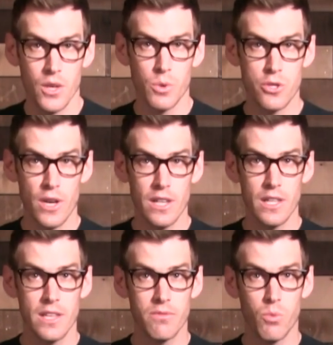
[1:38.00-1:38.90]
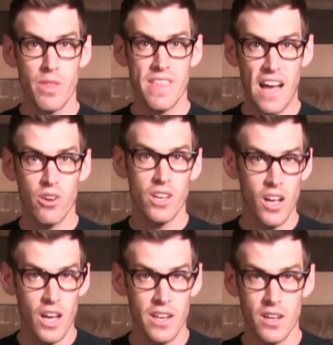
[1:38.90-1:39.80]
We try to live without
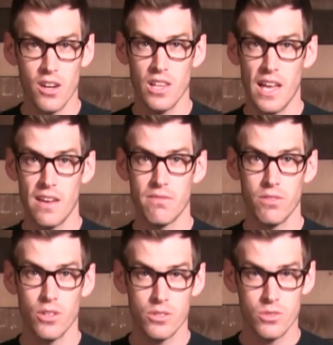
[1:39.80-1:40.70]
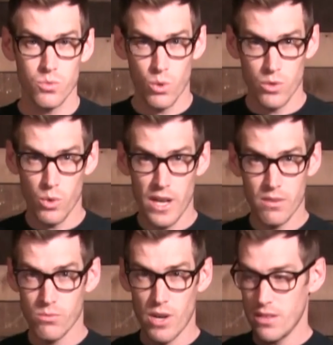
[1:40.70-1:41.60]
God and our life looks one
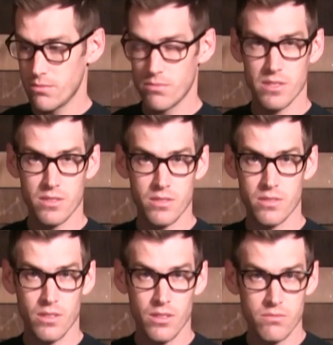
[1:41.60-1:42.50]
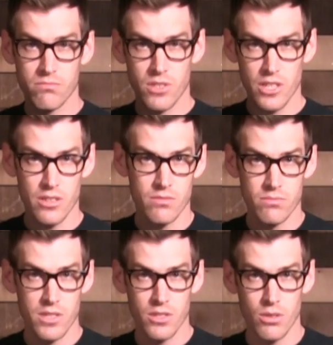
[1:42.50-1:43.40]
way, right? This is clear,
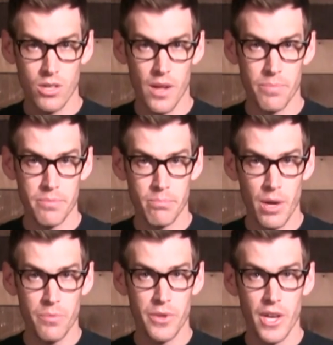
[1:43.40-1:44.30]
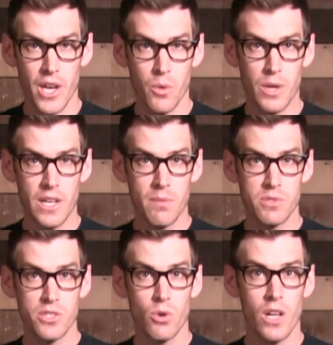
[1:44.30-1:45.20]
nothing going on. But when it
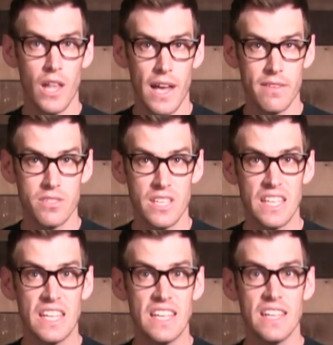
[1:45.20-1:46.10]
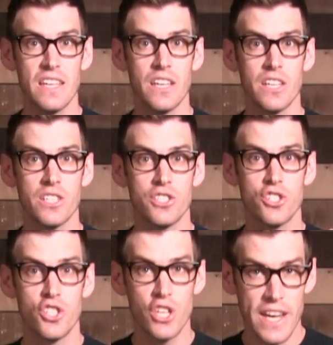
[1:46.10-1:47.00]
comes into our lives, he
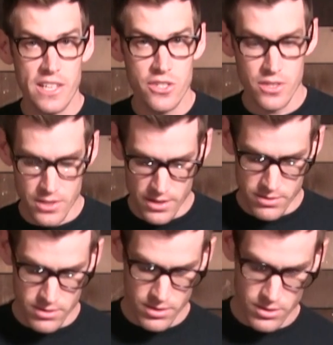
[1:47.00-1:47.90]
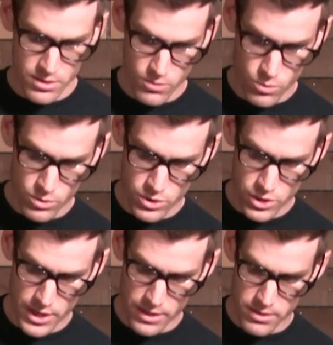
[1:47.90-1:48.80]
changes us.
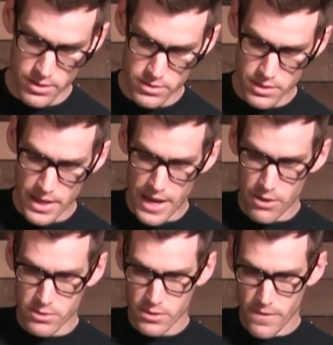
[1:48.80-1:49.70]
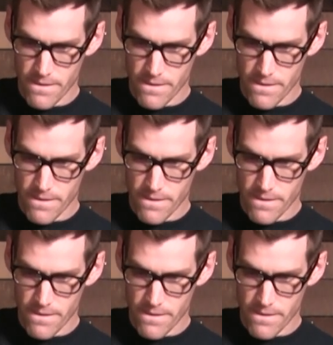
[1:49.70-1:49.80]
Check this out.